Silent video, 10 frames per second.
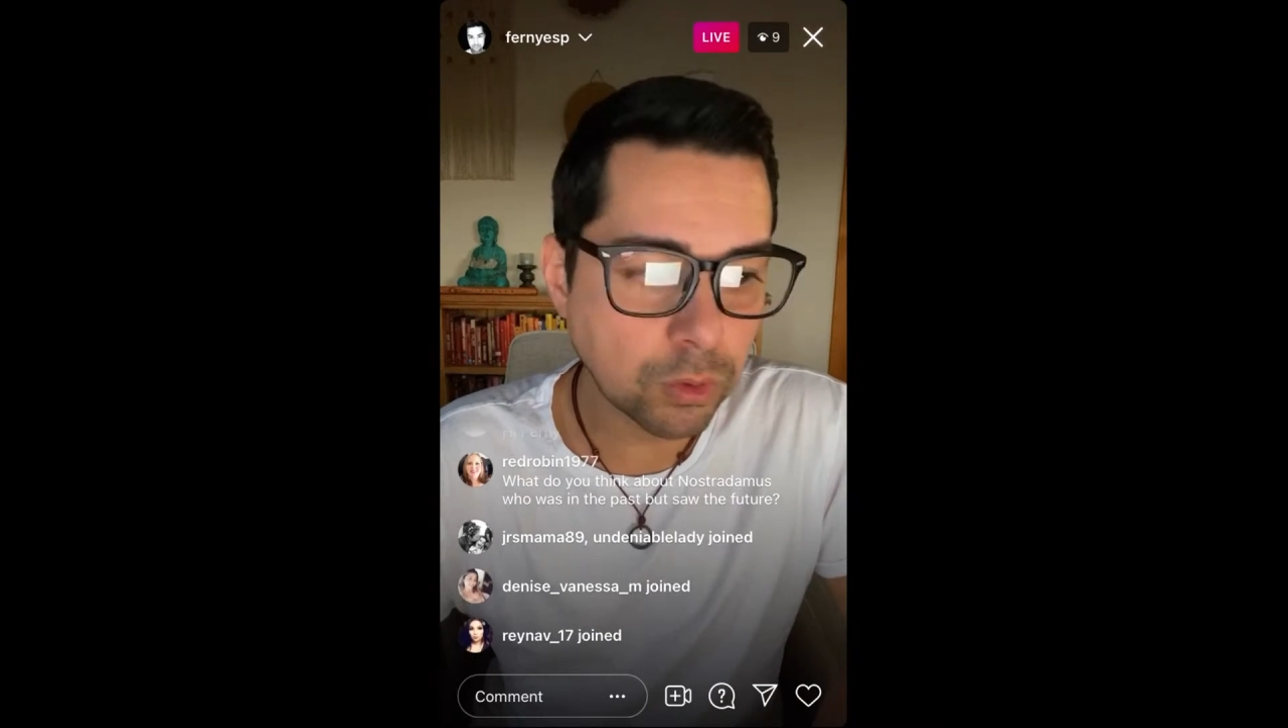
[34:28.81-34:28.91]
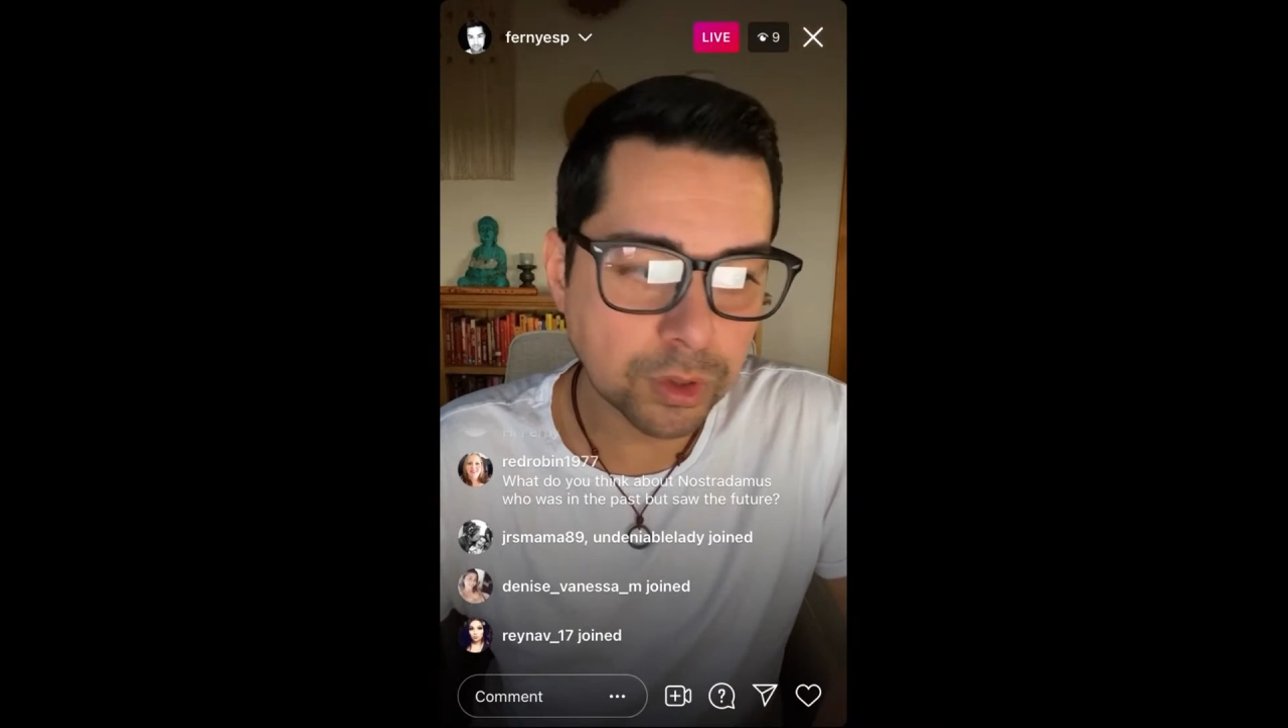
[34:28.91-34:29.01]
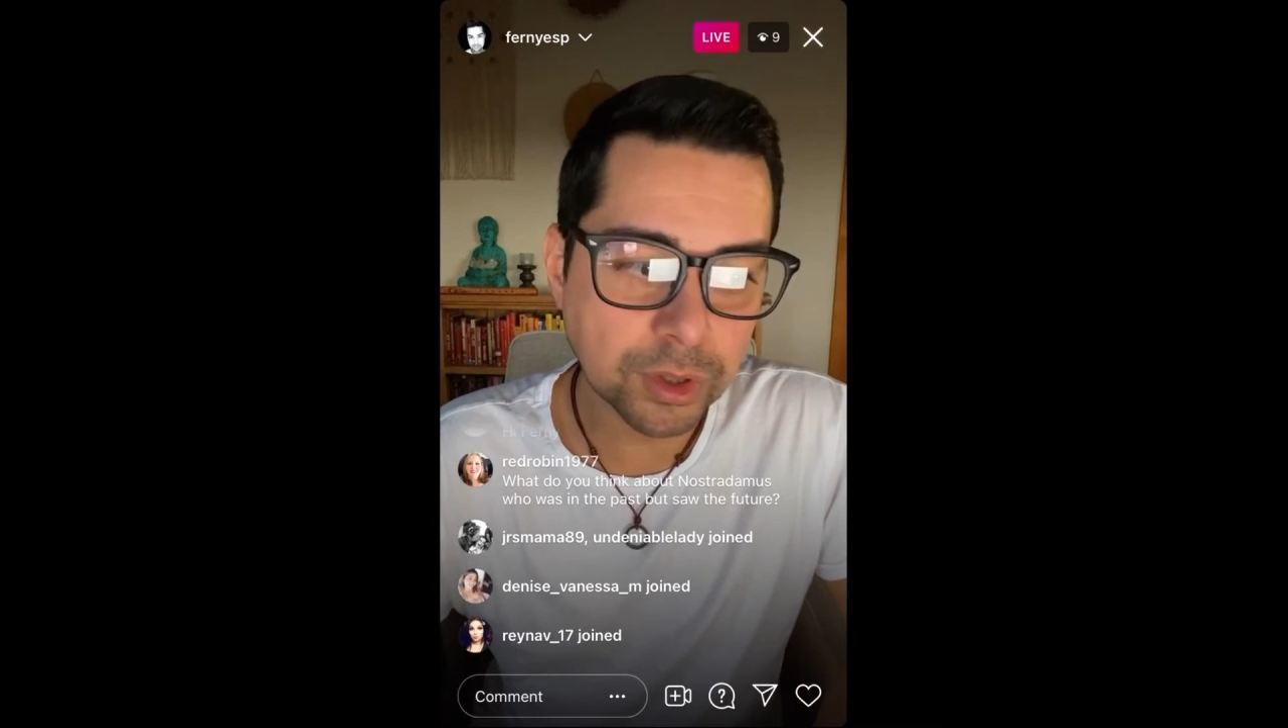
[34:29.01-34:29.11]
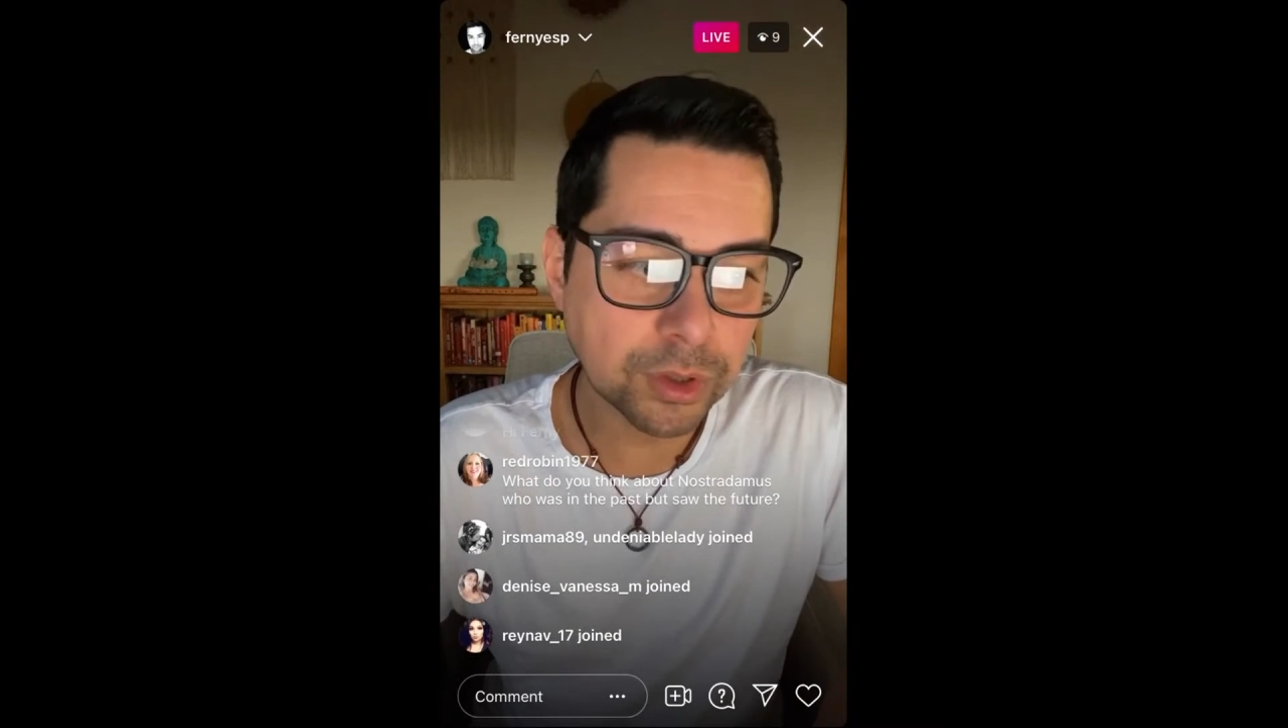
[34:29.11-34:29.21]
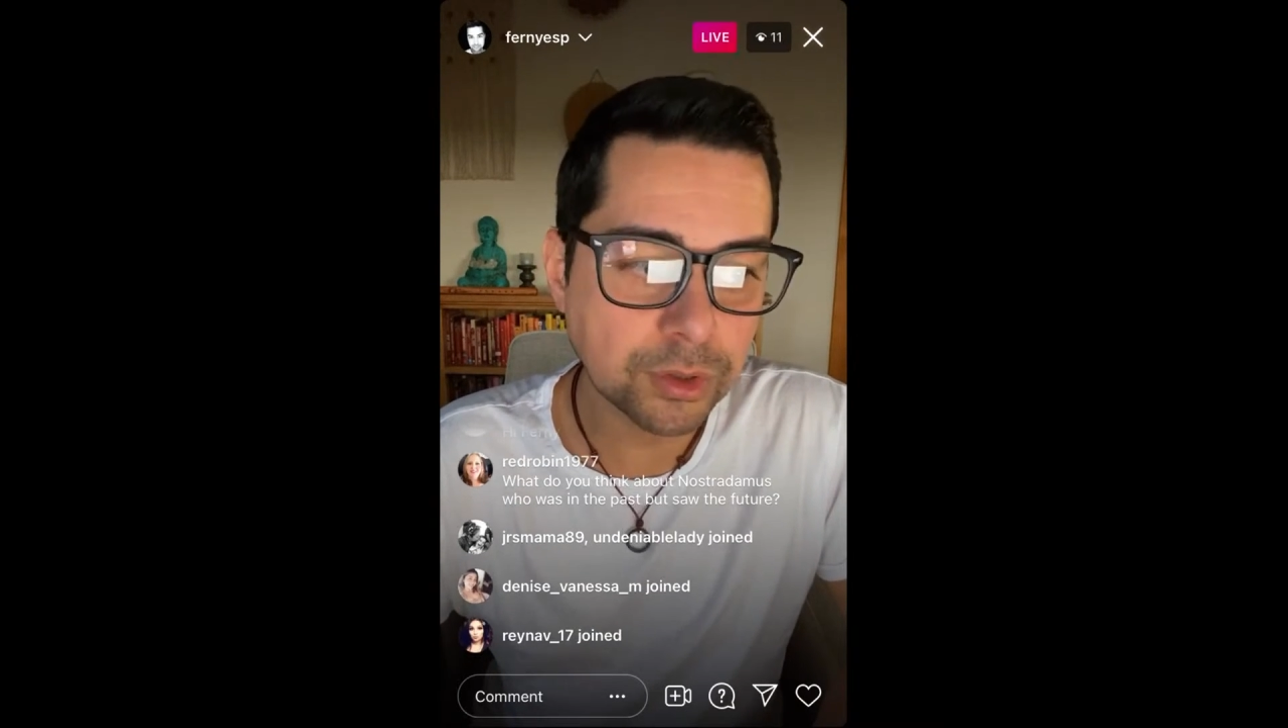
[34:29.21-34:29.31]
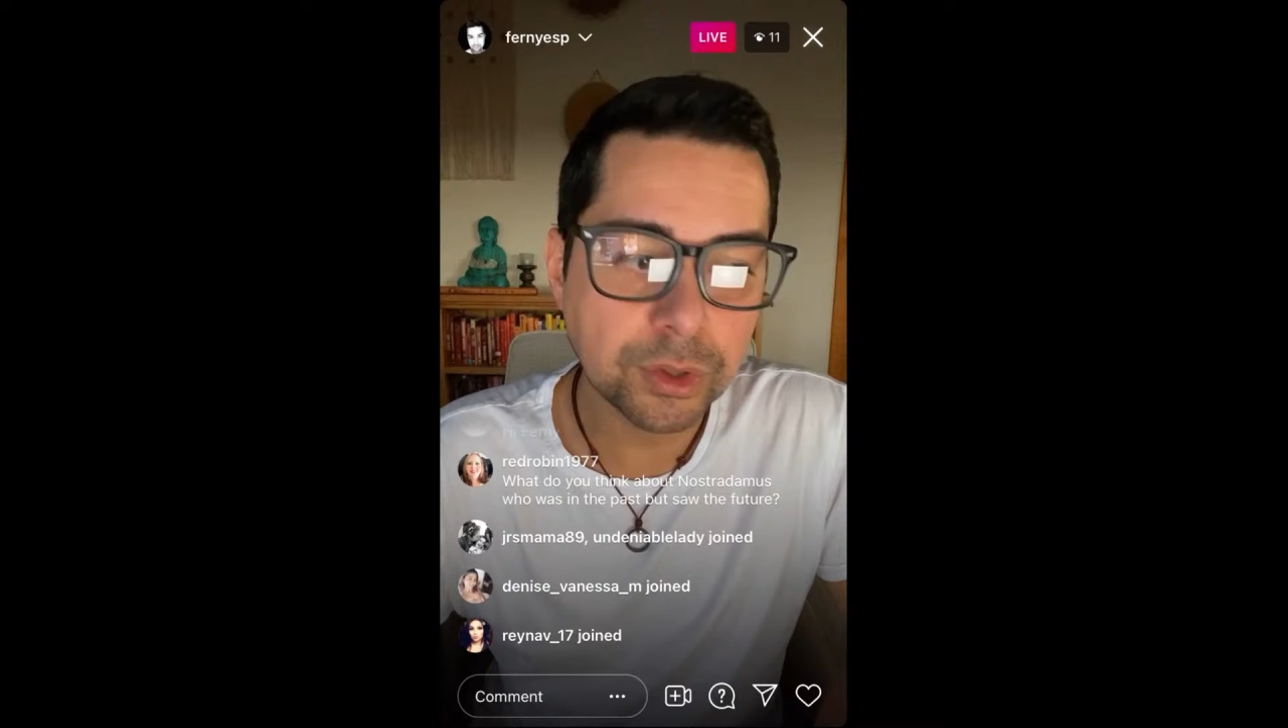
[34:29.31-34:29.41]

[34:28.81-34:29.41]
order,